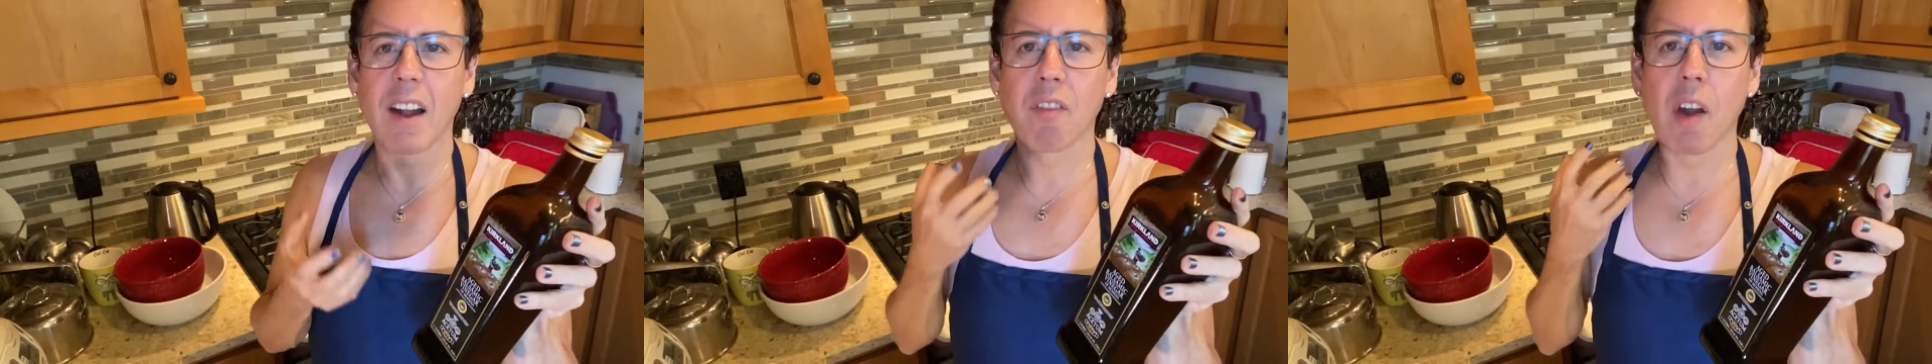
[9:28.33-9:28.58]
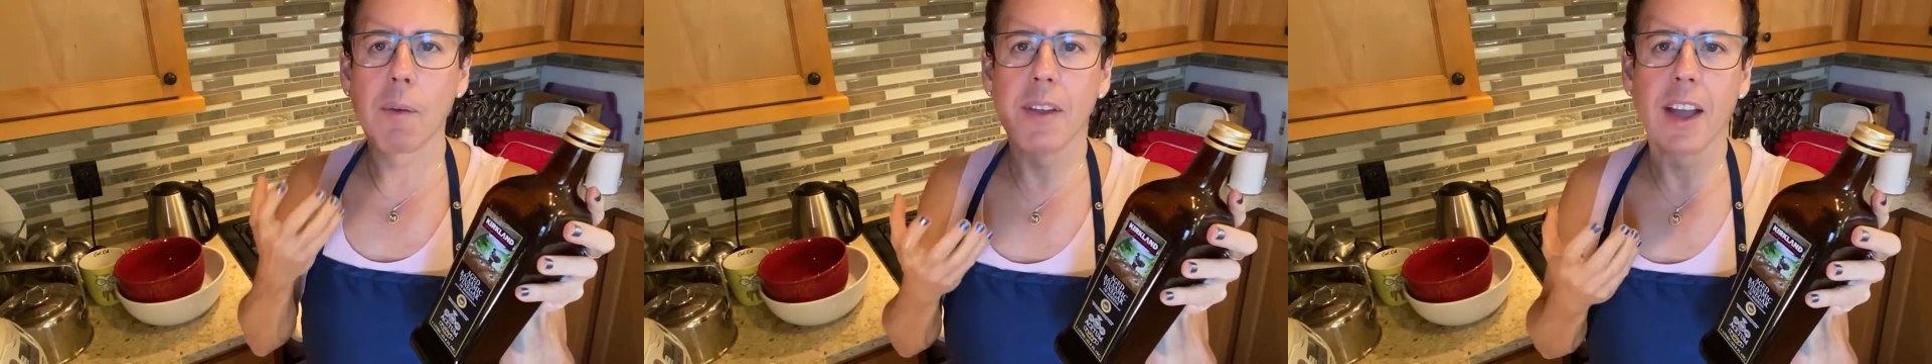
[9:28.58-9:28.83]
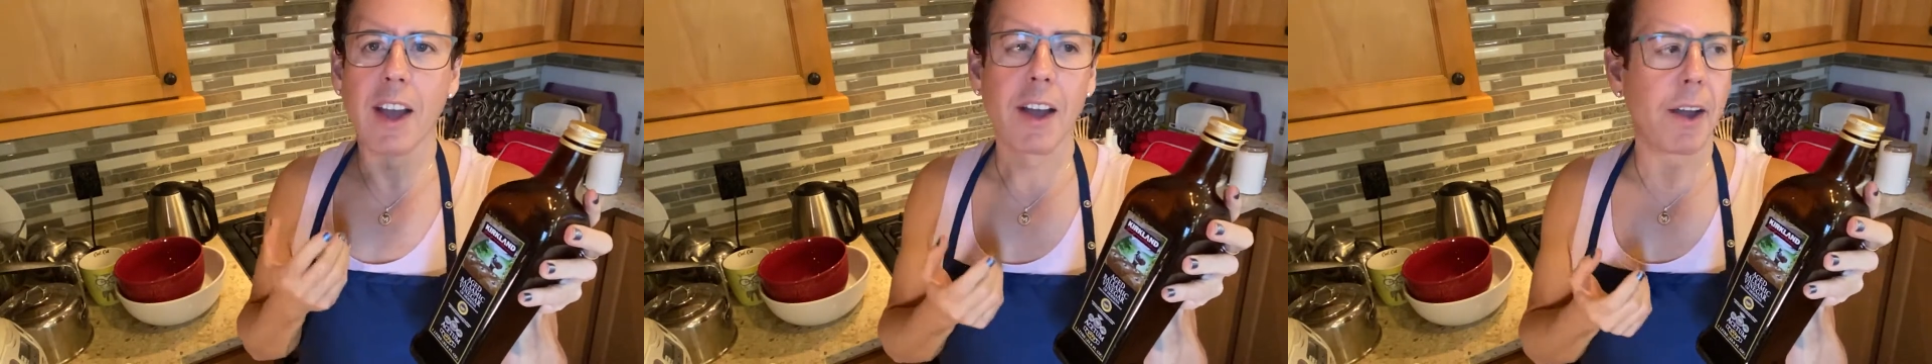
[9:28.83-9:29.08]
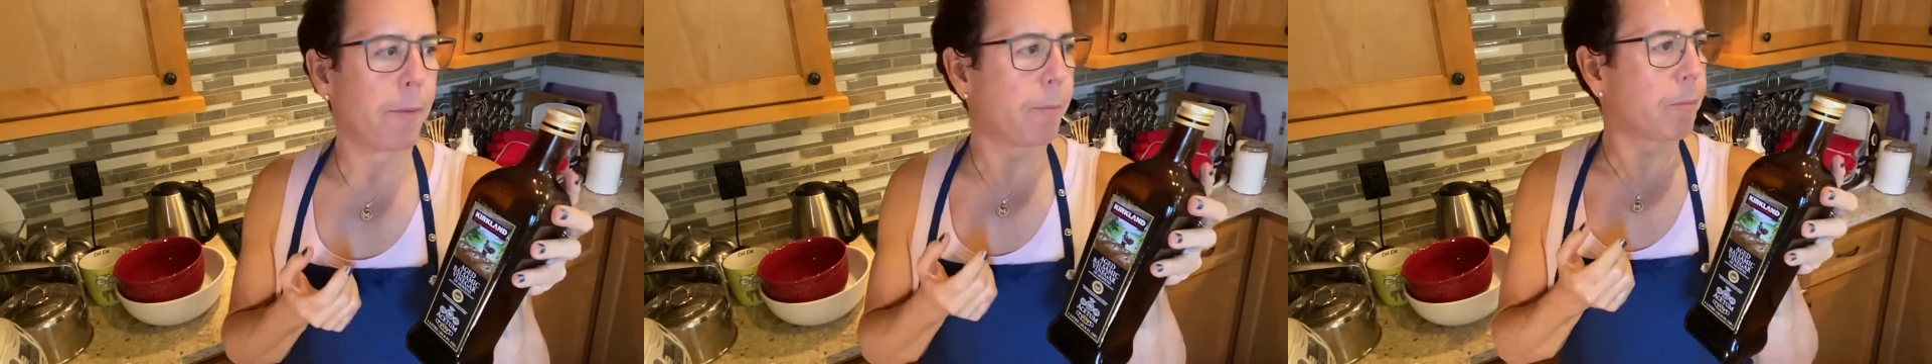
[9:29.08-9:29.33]
like very
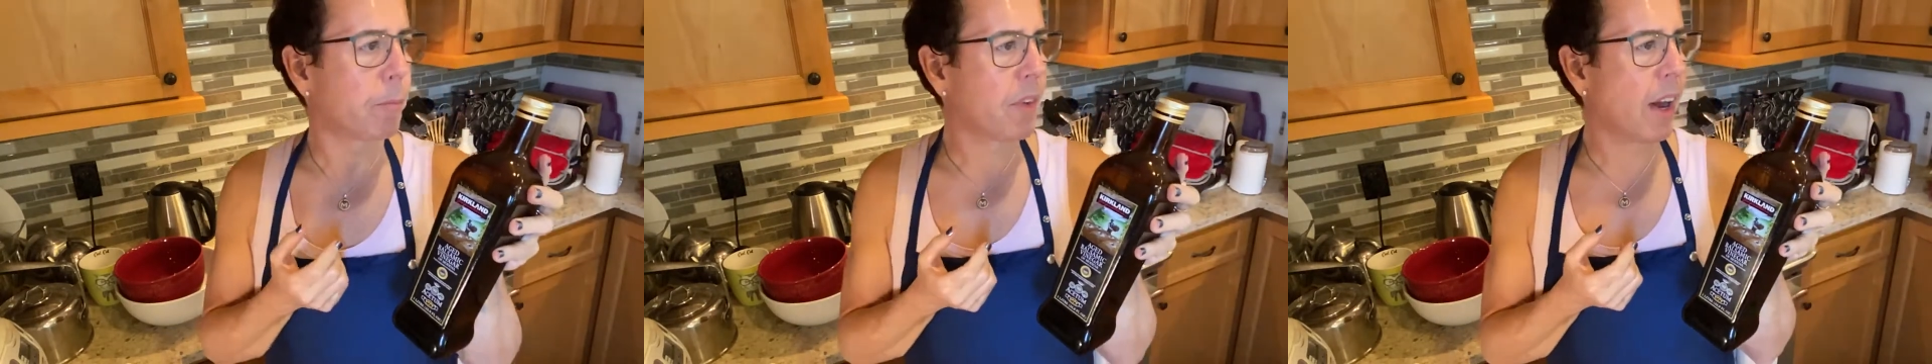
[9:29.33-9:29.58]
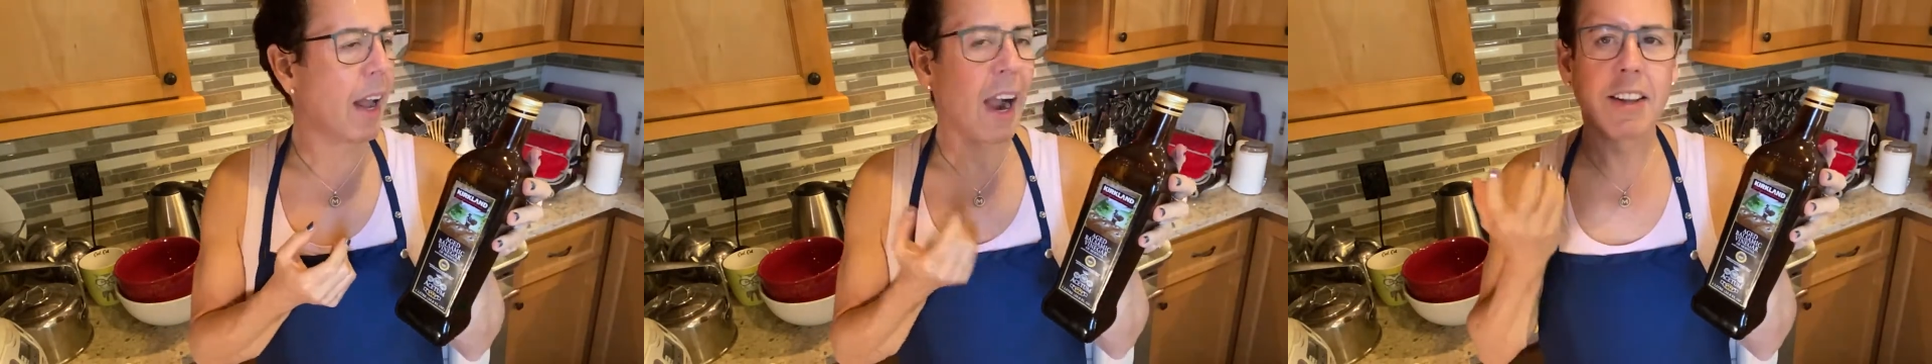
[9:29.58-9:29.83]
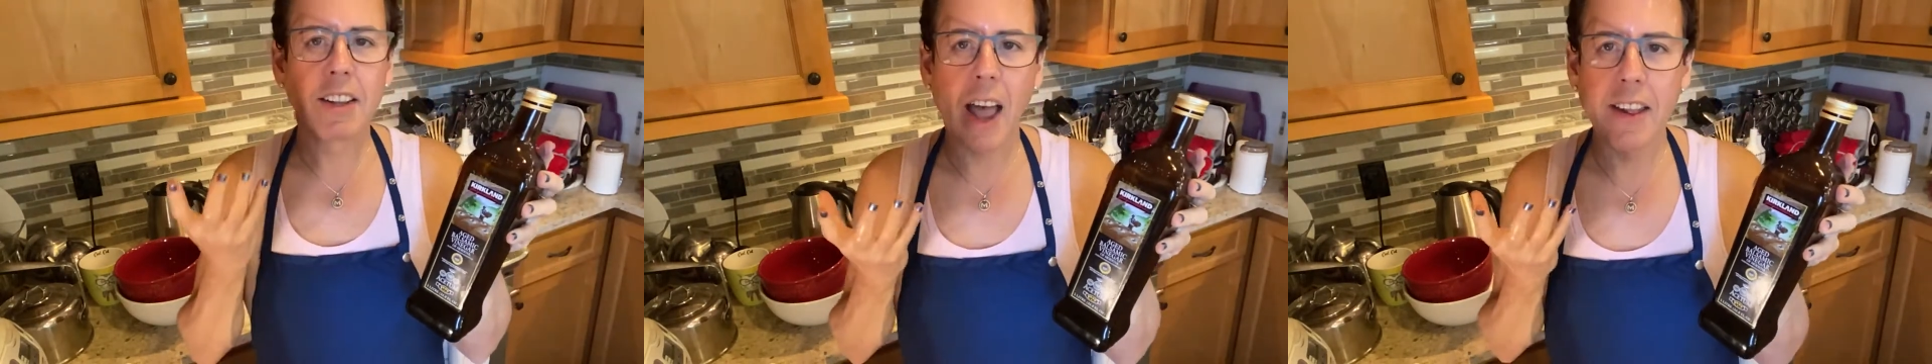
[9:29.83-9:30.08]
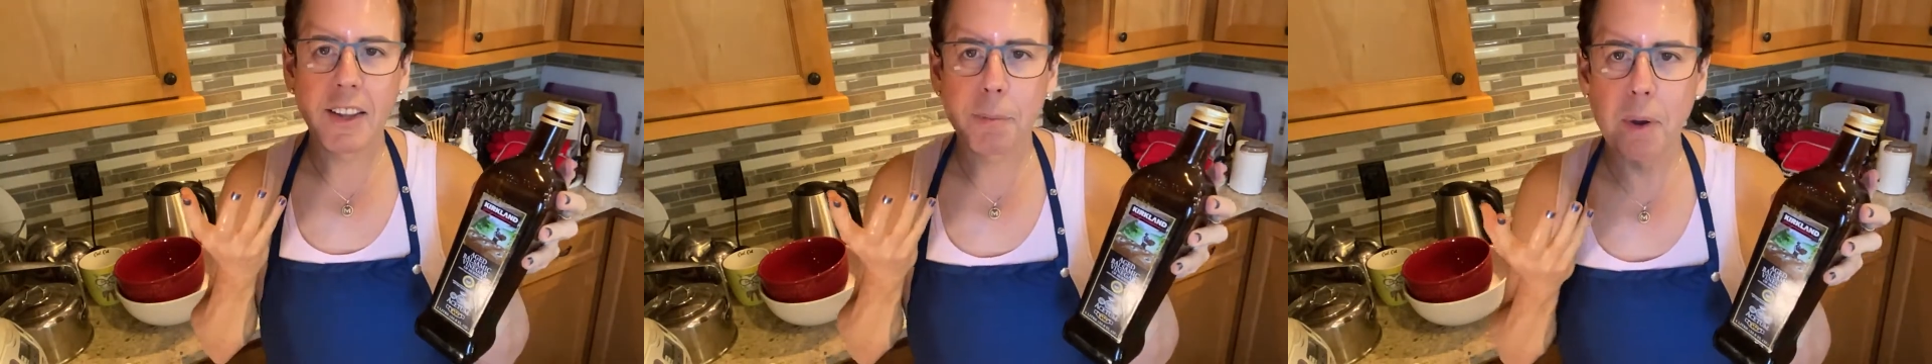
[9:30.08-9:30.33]
uh, an,
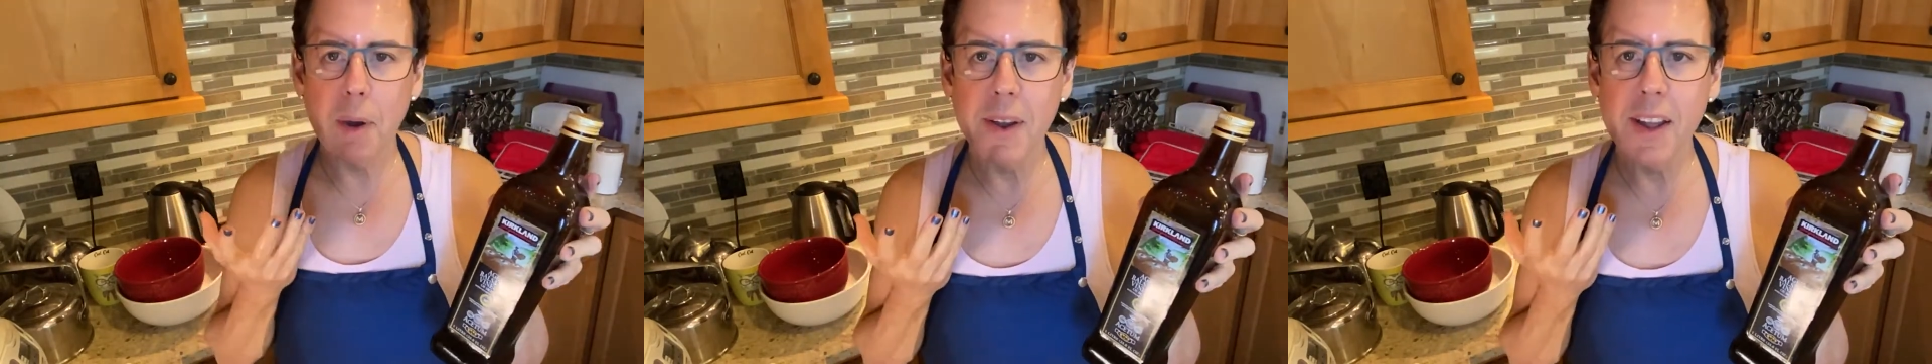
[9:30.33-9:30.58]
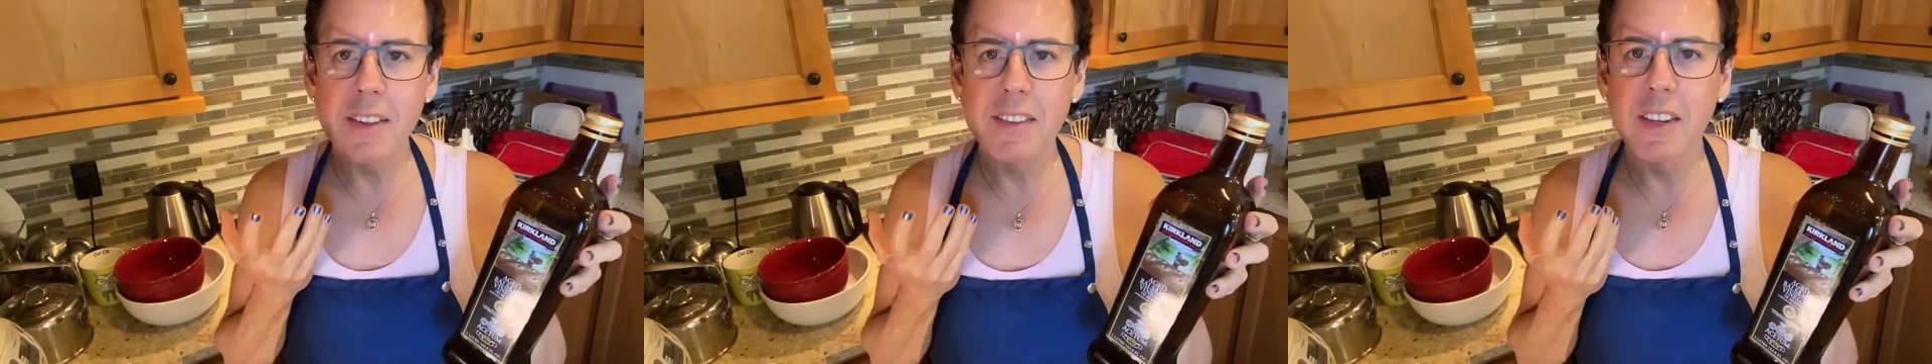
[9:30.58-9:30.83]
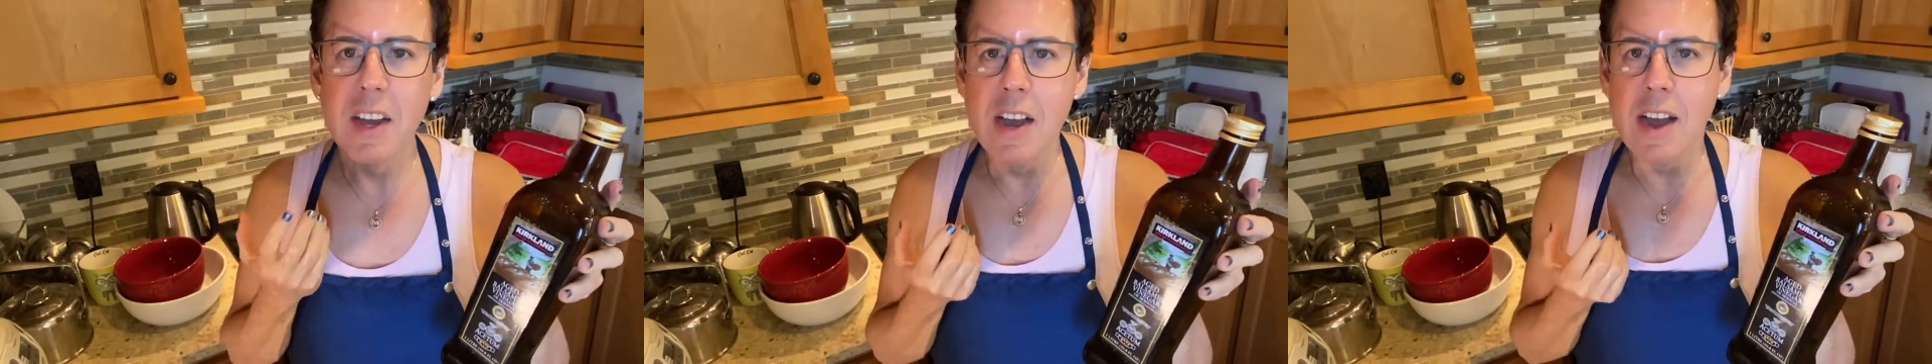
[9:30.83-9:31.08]
an, experience.